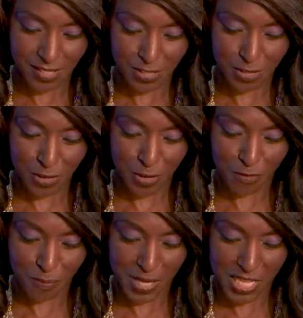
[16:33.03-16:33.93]
to
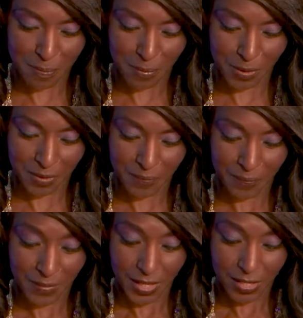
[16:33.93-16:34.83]
serve people,
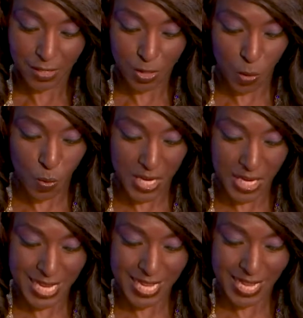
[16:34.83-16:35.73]
so we
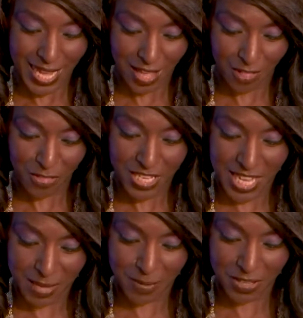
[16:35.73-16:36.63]
need healthy
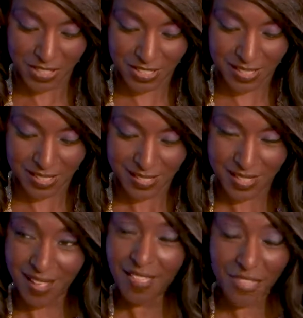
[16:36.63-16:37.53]
neighborhoods
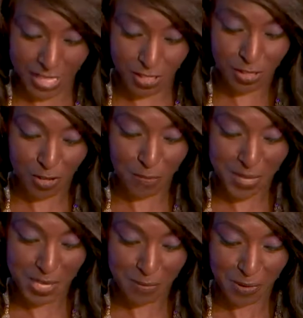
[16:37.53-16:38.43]
that serve
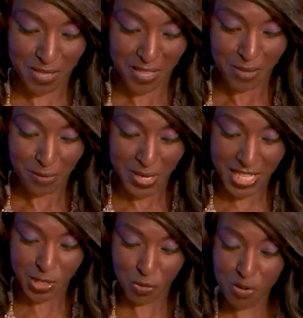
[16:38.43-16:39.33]
people. We
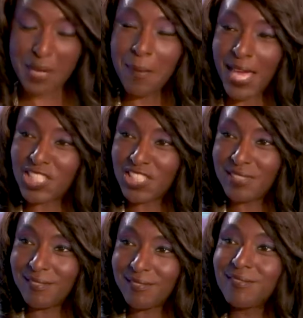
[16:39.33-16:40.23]
need to
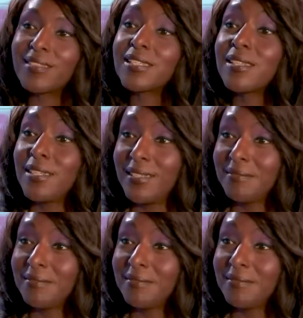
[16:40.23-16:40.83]
reimagine the city.